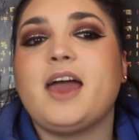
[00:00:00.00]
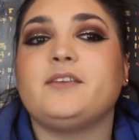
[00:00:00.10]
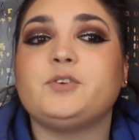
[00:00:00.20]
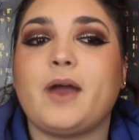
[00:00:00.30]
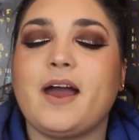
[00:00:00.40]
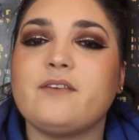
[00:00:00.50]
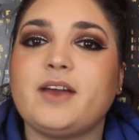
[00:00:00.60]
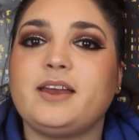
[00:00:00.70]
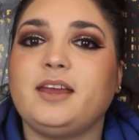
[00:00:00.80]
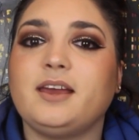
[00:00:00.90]
And if you have
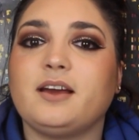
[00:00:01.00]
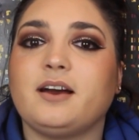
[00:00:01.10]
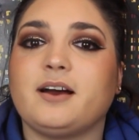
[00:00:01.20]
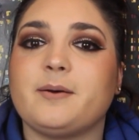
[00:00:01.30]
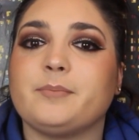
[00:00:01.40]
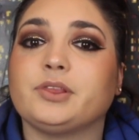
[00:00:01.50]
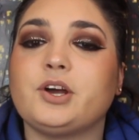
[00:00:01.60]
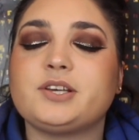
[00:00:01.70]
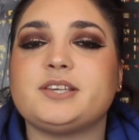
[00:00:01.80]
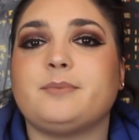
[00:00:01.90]
any
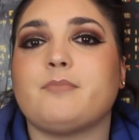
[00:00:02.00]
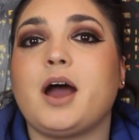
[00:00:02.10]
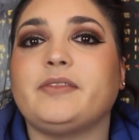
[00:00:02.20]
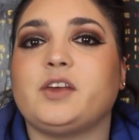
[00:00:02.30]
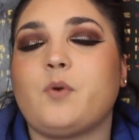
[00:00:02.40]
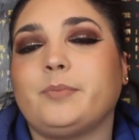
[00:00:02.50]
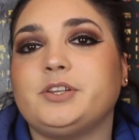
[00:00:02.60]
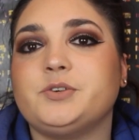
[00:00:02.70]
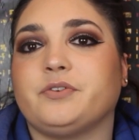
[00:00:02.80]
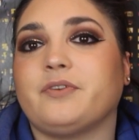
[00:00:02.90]
looks in mind that you want me
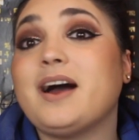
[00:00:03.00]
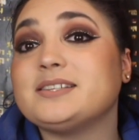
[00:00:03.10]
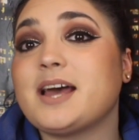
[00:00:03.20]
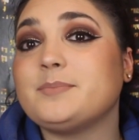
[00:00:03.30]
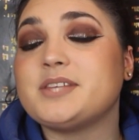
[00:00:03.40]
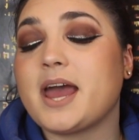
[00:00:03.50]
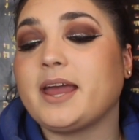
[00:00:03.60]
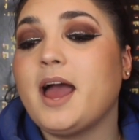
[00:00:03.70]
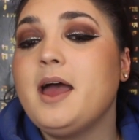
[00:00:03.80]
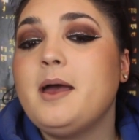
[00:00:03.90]
to do for Valentine's
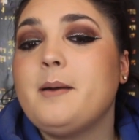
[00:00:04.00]
Day,